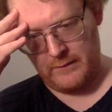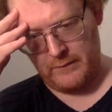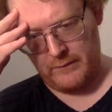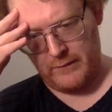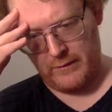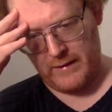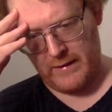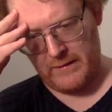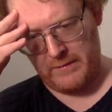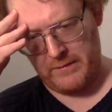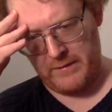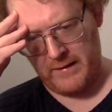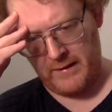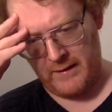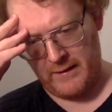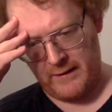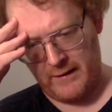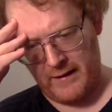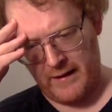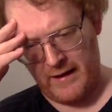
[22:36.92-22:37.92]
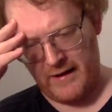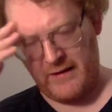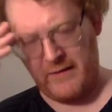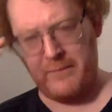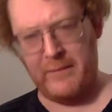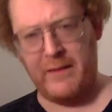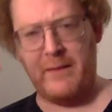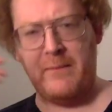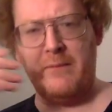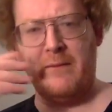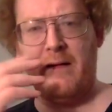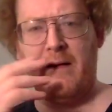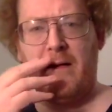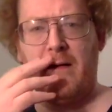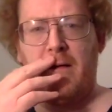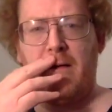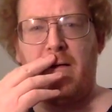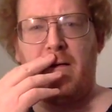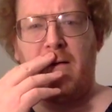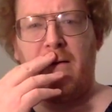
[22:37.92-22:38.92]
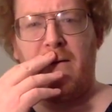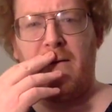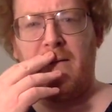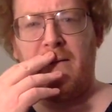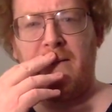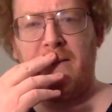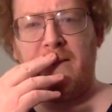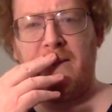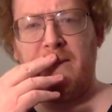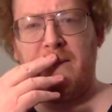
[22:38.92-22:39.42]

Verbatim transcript: Brad Pitt and Agamemnon are